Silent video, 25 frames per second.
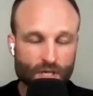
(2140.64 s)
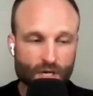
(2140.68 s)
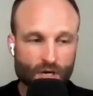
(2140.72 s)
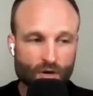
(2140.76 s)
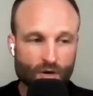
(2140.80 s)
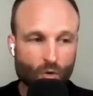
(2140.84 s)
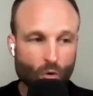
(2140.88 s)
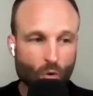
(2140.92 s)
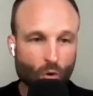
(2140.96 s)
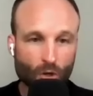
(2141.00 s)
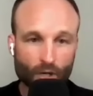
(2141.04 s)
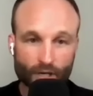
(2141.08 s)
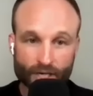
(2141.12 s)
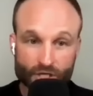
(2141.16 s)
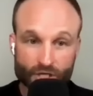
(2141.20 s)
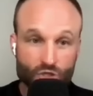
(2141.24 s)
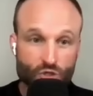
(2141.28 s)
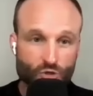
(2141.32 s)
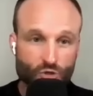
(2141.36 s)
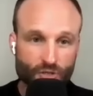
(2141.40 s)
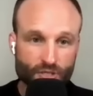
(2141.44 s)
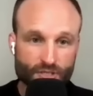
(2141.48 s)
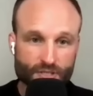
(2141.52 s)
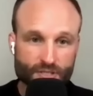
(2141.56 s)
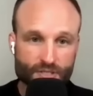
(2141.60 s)
or
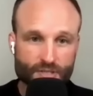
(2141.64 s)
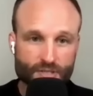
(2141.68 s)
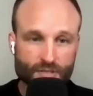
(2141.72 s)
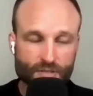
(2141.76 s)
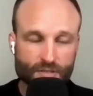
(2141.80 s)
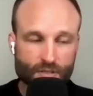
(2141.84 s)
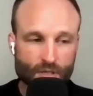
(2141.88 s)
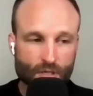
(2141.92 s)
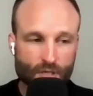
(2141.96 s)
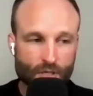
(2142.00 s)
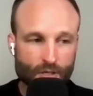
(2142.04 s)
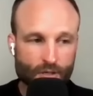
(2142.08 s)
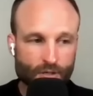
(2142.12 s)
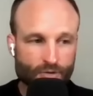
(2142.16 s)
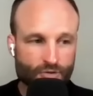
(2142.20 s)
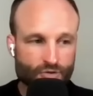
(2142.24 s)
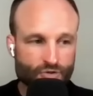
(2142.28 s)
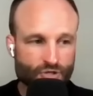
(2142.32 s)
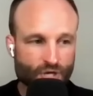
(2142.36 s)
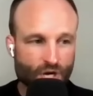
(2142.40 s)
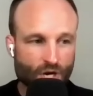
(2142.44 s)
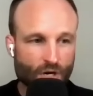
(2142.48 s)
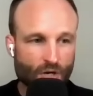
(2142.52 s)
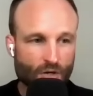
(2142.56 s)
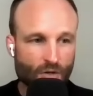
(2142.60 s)
injuries.
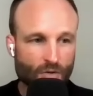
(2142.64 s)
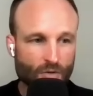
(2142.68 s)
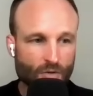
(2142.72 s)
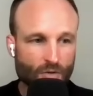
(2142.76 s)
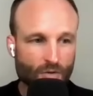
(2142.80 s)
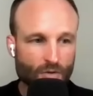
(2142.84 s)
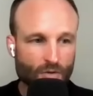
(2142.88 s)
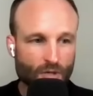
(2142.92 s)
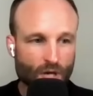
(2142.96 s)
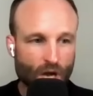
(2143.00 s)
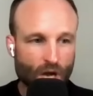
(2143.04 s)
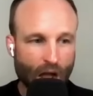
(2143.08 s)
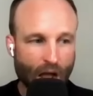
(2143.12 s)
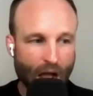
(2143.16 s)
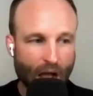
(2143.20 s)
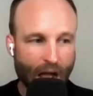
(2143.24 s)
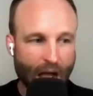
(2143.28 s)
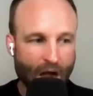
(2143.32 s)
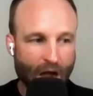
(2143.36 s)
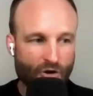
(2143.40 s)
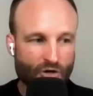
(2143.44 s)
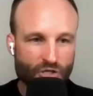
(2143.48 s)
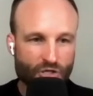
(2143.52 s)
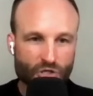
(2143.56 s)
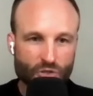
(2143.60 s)
So
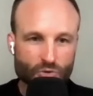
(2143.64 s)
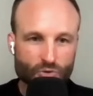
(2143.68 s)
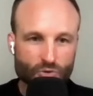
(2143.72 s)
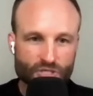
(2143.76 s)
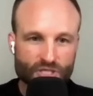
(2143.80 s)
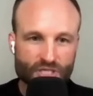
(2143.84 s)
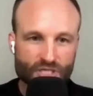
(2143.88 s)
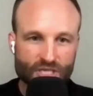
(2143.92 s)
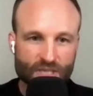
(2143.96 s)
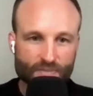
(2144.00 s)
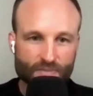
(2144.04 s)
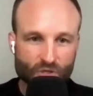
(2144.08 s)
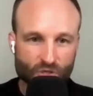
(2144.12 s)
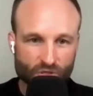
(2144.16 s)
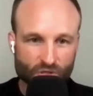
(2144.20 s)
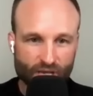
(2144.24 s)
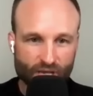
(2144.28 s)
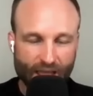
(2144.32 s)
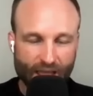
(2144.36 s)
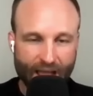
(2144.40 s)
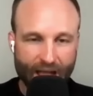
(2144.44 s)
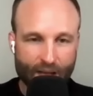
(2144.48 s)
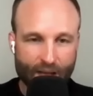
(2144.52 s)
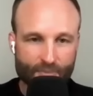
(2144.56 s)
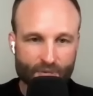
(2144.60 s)
how do you keep good
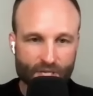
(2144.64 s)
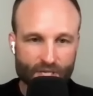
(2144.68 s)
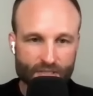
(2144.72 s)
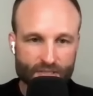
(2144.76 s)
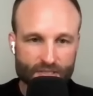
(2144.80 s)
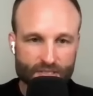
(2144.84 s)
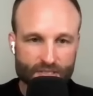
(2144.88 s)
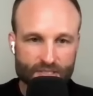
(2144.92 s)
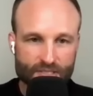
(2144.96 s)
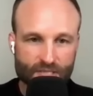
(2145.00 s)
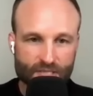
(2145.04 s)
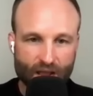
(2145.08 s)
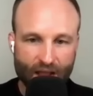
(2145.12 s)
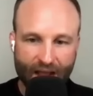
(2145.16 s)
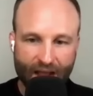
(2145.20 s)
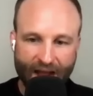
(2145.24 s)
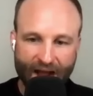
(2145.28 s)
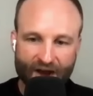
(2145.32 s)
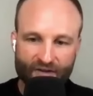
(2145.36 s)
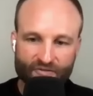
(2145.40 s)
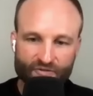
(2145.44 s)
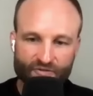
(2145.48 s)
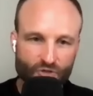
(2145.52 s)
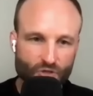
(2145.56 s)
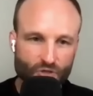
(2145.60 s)
habits
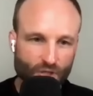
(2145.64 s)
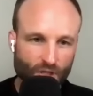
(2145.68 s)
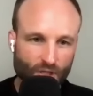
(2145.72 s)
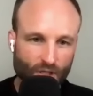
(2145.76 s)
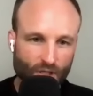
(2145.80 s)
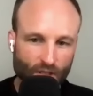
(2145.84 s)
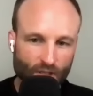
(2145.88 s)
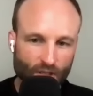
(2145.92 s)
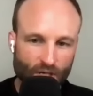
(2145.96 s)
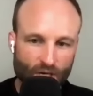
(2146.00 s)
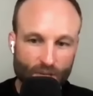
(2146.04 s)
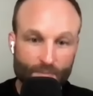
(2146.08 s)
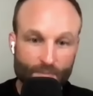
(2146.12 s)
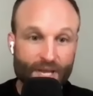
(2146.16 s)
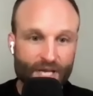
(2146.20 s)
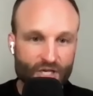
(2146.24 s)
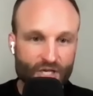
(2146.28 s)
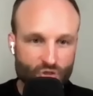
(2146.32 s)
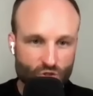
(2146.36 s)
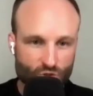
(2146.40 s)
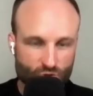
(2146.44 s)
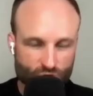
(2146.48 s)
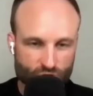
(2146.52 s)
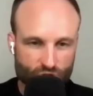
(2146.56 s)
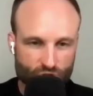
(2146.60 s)
after a
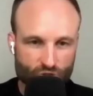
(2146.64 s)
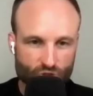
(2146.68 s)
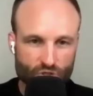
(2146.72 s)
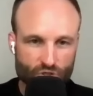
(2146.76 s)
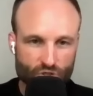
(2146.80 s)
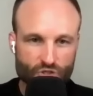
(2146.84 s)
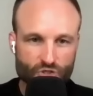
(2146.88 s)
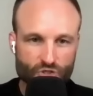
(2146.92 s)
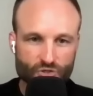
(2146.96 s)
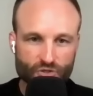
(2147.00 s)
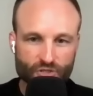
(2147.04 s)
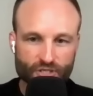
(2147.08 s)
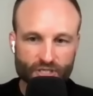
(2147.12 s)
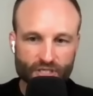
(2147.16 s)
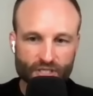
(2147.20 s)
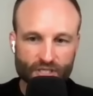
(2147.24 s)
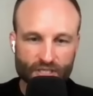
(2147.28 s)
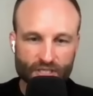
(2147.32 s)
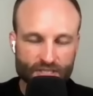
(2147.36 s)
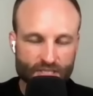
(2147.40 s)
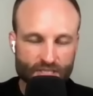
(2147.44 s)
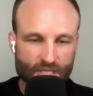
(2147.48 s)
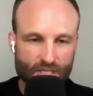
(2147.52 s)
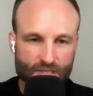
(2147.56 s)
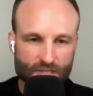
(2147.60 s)
major surgery?
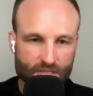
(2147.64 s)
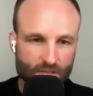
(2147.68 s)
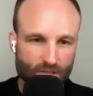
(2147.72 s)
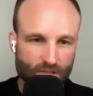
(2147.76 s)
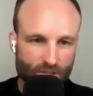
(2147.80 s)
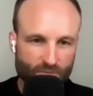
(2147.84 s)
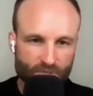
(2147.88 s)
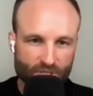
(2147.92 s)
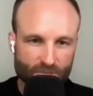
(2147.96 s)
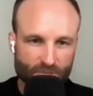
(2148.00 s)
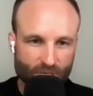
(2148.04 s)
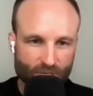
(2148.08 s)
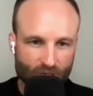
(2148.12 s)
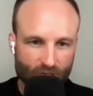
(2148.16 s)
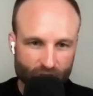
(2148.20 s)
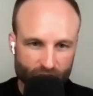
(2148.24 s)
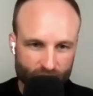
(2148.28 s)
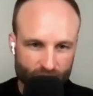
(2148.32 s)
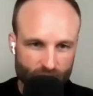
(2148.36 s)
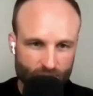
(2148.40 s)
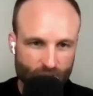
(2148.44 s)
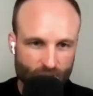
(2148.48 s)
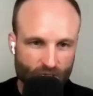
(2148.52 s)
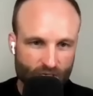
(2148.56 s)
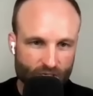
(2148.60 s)
And tell us a little bit about
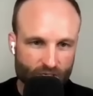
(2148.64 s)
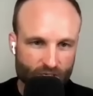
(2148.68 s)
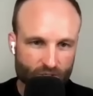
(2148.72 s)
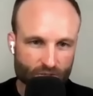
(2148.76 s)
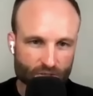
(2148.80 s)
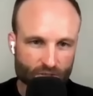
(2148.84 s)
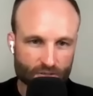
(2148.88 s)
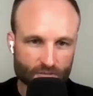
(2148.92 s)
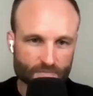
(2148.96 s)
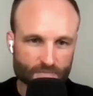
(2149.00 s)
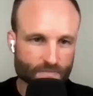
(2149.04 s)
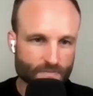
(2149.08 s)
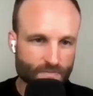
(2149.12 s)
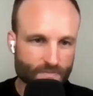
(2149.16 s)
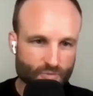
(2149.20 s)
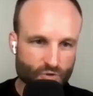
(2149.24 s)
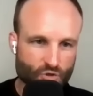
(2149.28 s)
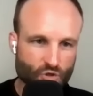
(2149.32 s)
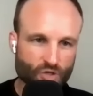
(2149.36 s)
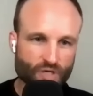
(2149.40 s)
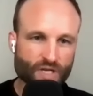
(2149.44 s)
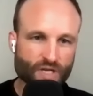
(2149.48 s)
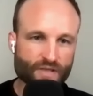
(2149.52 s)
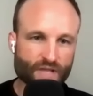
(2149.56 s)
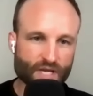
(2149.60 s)
kind of your
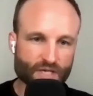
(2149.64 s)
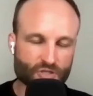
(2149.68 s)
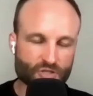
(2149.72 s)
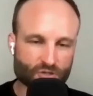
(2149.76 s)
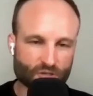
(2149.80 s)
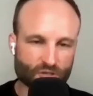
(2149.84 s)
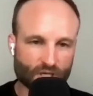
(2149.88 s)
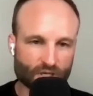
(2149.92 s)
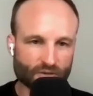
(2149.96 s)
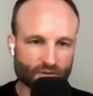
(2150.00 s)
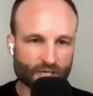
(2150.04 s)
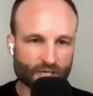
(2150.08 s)
journey that you're on